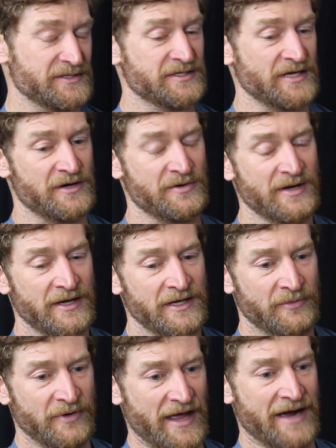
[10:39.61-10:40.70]
So
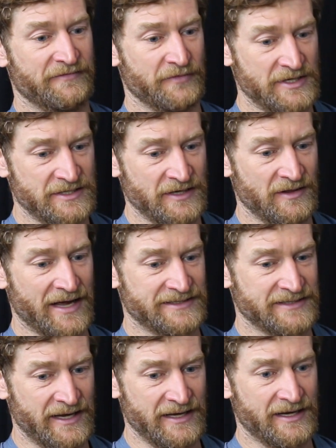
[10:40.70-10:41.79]
with every deal I
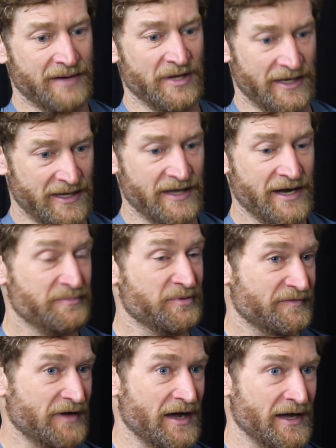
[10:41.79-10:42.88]
take, I'm like, can I
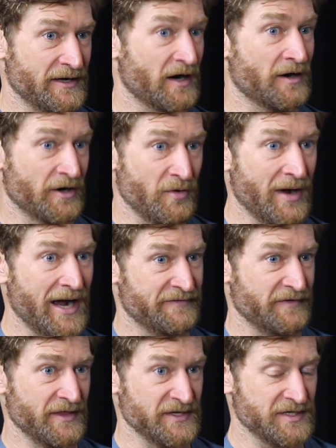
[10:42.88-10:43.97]
provide ROI
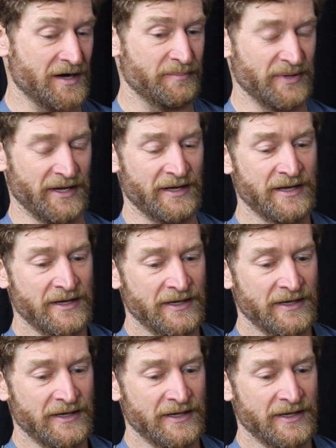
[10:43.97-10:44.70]
for this company?